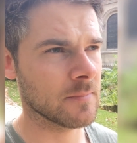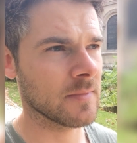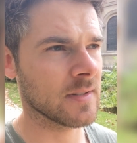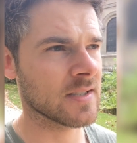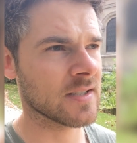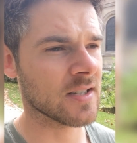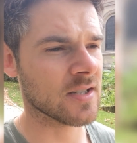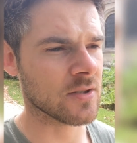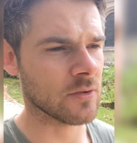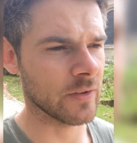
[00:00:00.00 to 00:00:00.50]

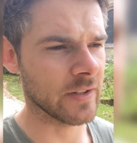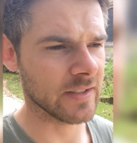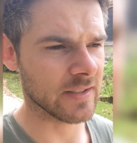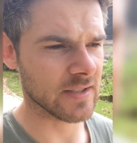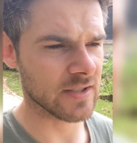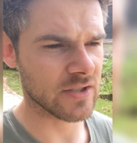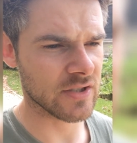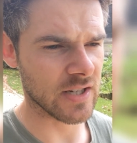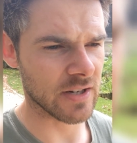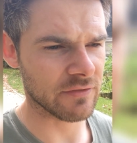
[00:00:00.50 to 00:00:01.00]
He's a
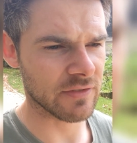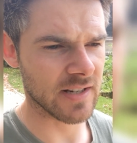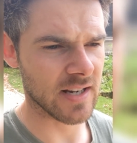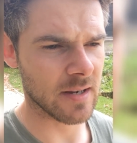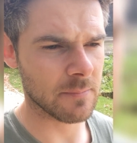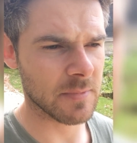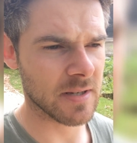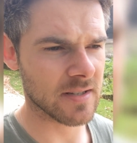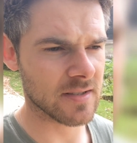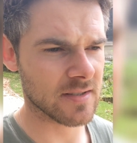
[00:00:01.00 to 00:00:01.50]
scientist, Jeffrey
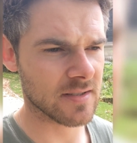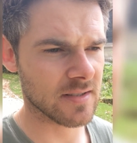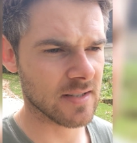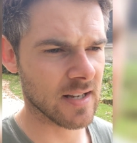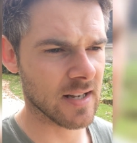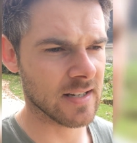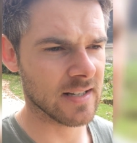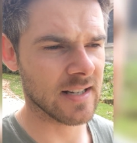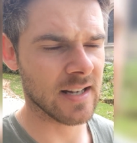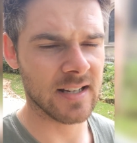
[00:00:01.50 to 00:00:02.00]
Hammes,
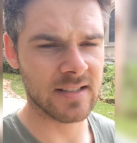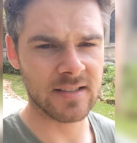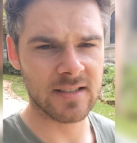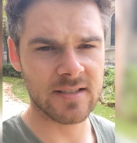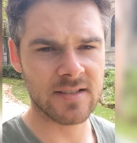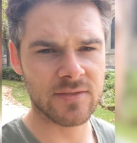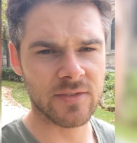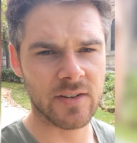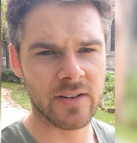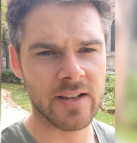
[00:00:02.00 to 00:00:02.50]
and he had
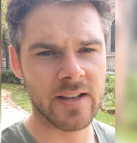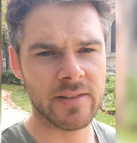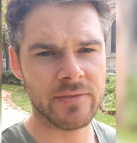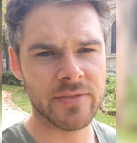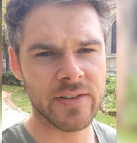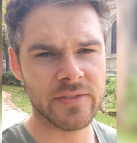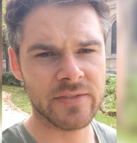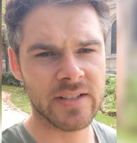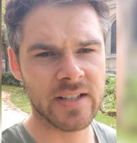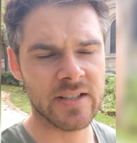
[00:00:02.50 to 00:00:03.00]
this for
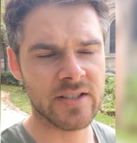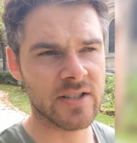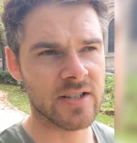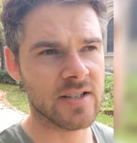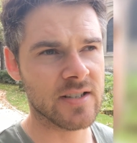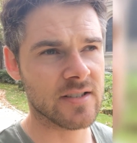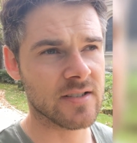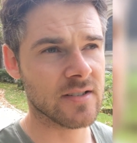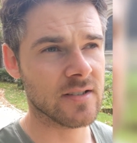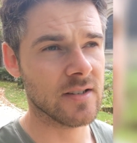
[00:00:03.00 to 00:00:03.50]
15
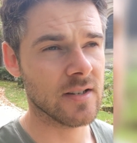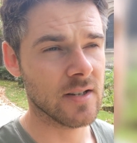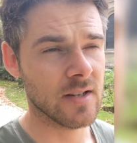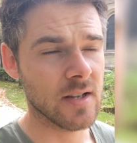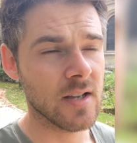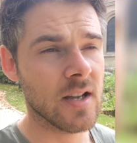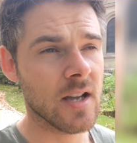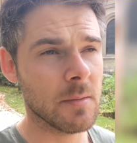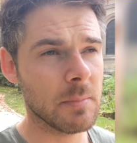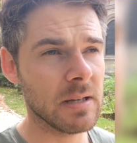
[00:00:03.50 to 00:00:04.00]
years.
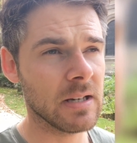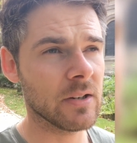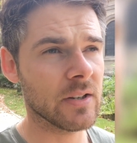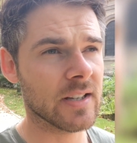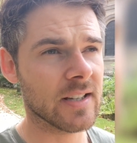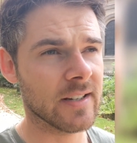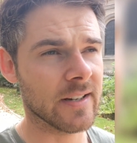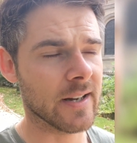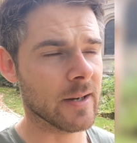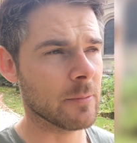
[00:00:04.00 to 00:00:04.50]
A bit
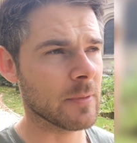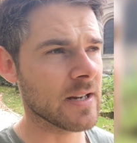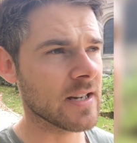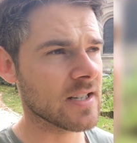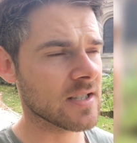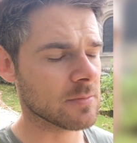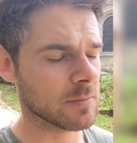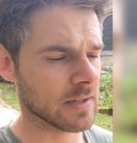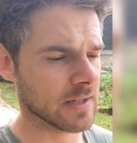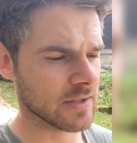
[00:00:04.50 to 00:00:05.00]
like Claire
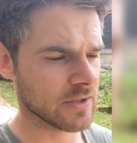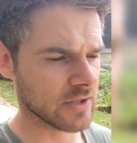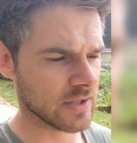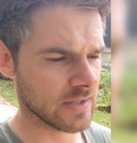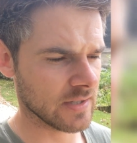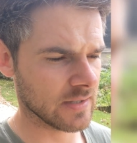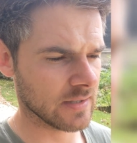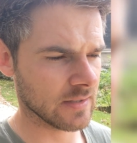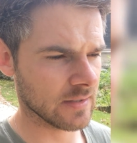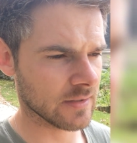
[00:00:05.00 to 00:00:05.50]
Weekes, where
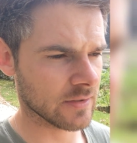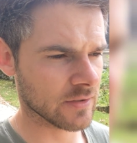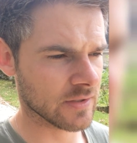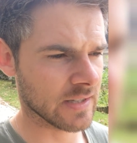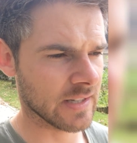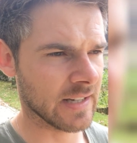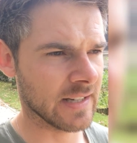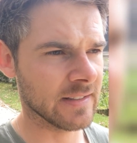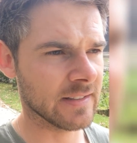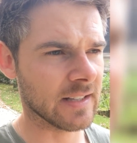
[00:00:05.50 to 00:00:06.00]
there's
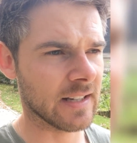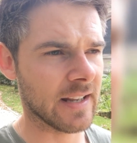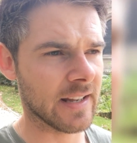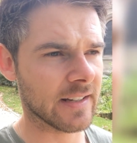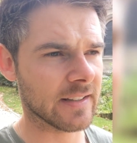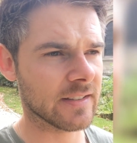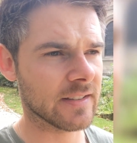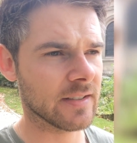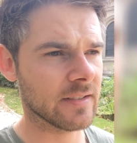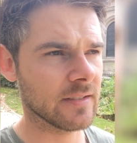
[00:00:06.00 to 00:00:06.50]
an
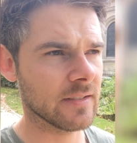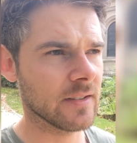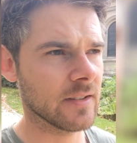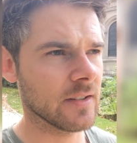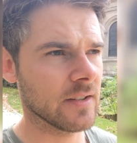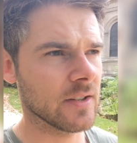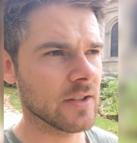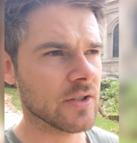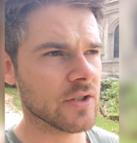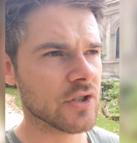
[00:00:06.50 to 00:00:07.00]
intellect
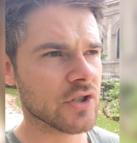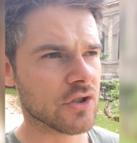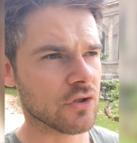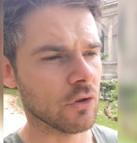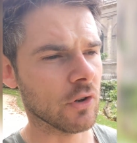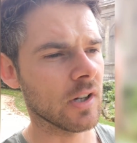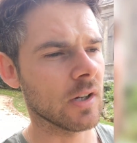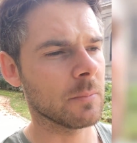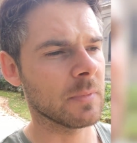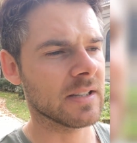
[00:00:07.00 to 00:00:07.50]

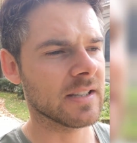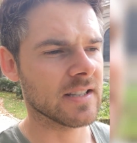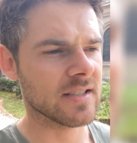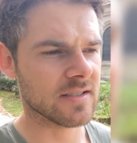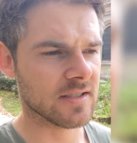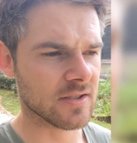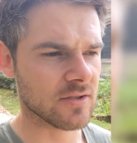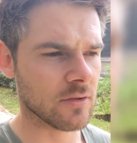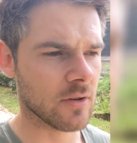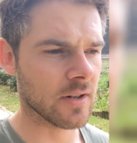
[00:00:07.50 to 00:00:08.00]
struggling with this
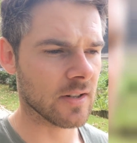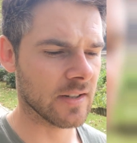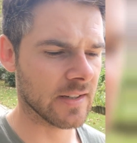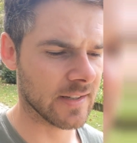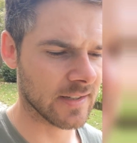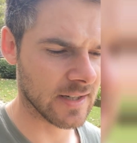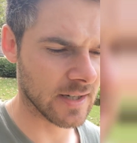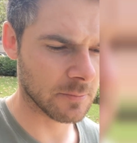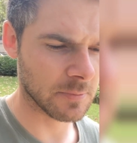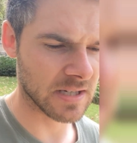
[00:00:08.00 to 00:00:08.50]
disorder.
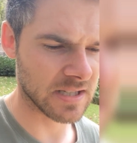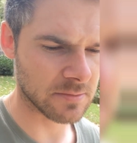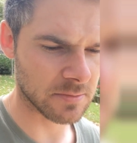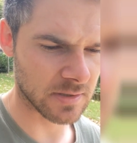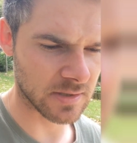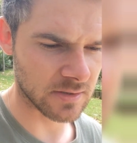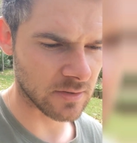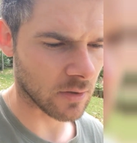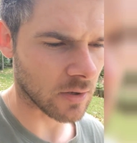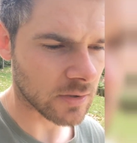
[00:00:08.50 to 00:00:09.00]
Like, Claire Weekes
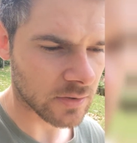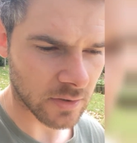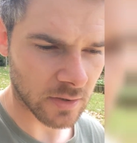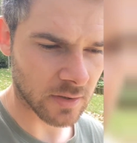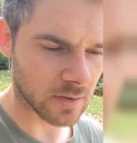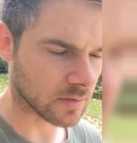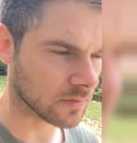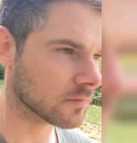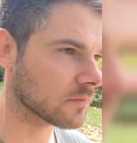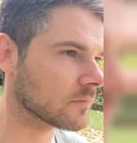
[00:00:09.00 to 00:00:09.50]
was a
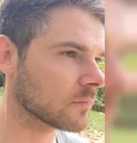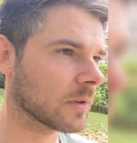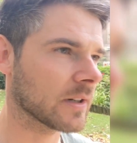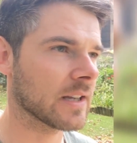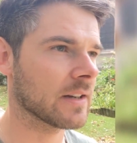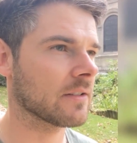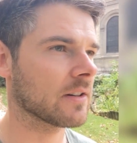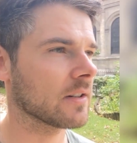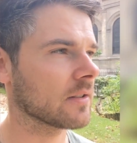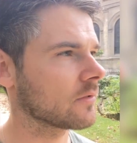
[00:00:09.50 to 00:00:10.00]
doctor and
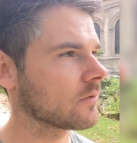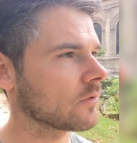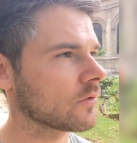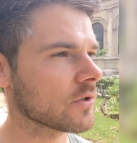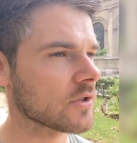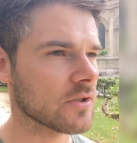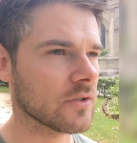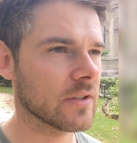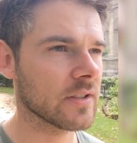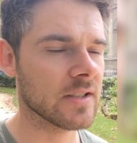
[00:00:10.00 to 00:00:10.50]
whatever, a
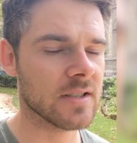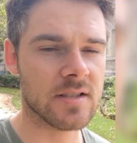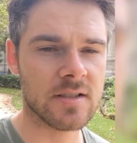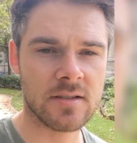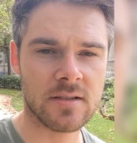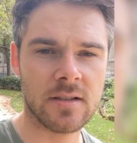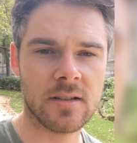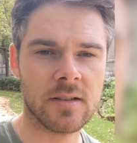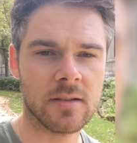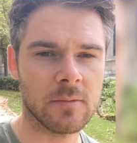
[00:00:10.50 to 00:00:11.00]

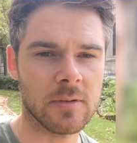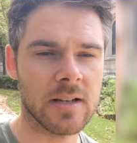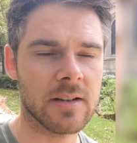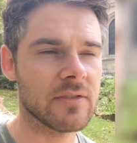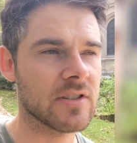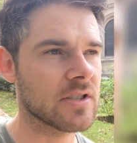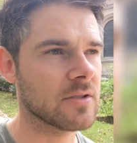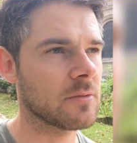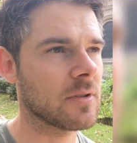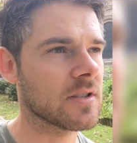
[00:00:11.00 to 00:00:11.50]
neuroscientist,
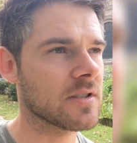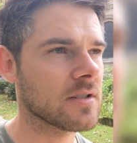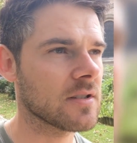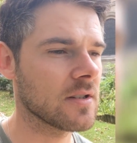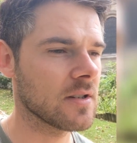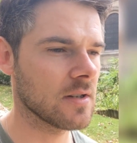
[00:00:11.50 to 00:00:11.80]
whatever she was.